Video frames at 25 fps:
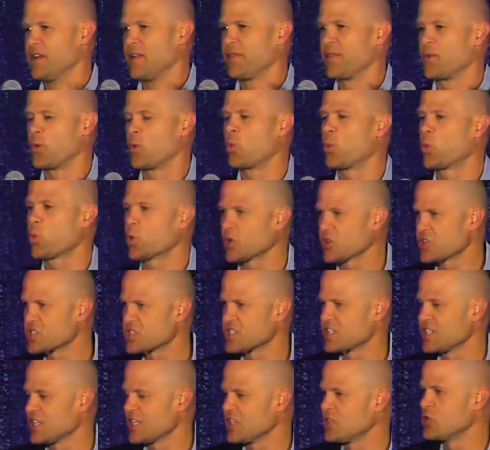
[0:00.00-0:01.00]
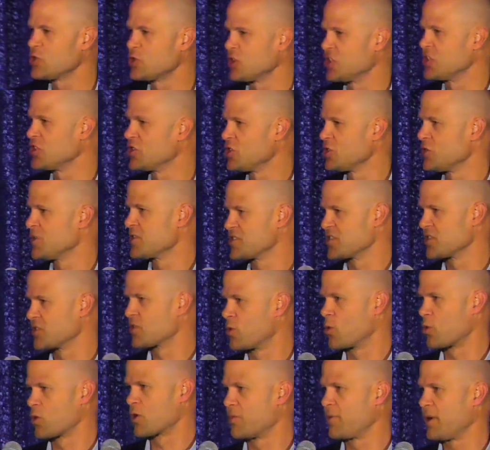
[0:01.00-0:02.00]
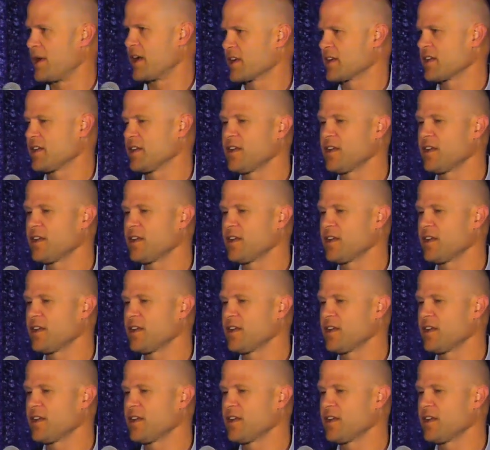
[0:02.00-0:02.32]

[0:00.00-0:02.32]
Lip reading: the worst thing you can do as a quarterback.